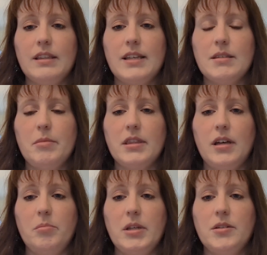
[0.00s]
This month
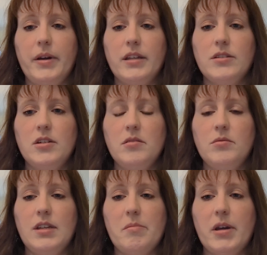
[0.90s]
I'll be doing two
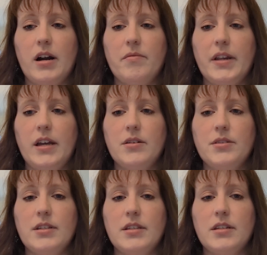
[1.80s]
TBR videos
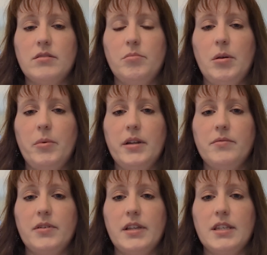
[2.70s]
since there will be one
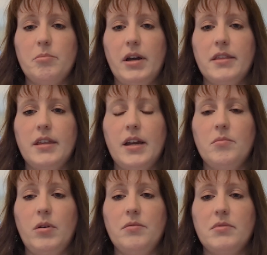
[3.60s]
for this month
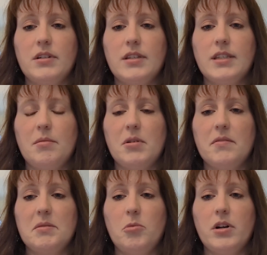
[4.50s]
and one for the Summer
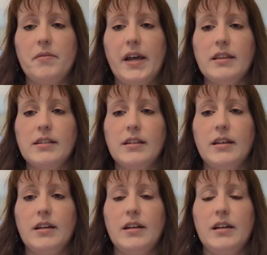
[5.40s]
of Sport event.
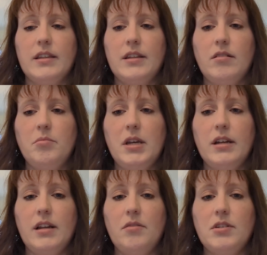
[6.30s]
There will be
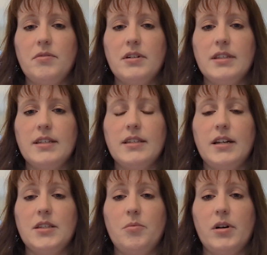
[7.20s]
enough differences that
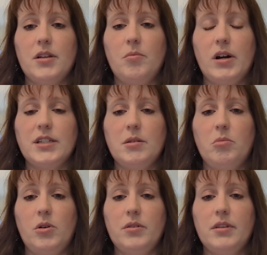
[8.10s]
it's worth watching
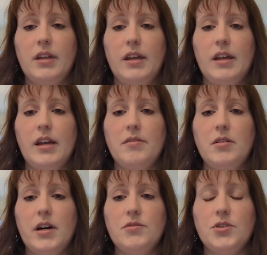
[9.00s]
both. If
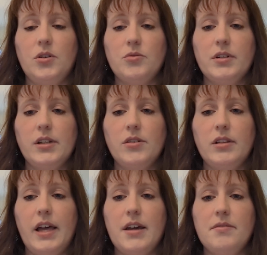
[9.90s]
you have children in your
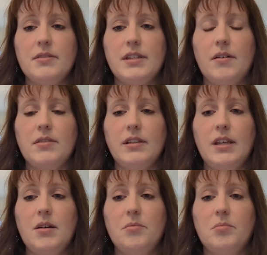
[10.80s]
life,
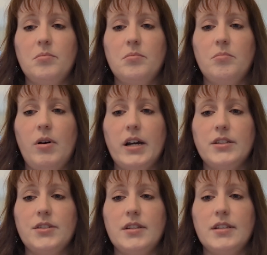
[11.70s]
definitely
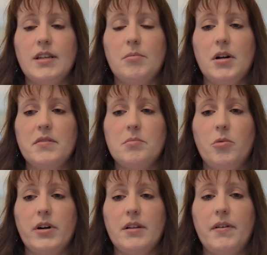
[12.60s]
watch the Summer of
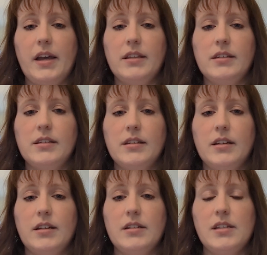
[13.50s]
Sport event
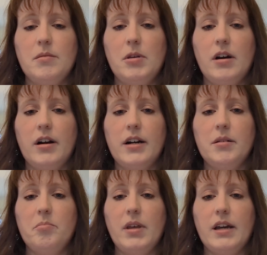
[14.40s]

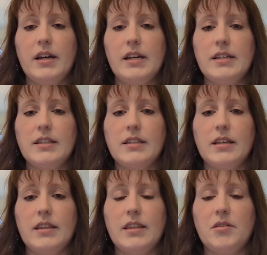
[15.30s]
TBR because
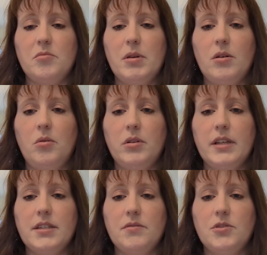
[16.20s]
there will be a whole
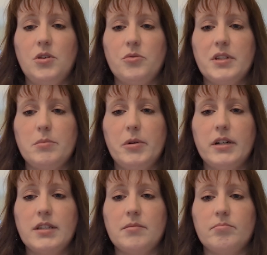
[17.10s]
list of children's
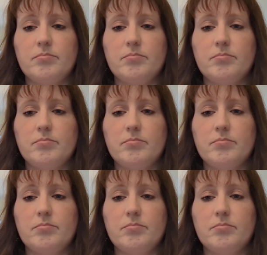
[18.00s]
books.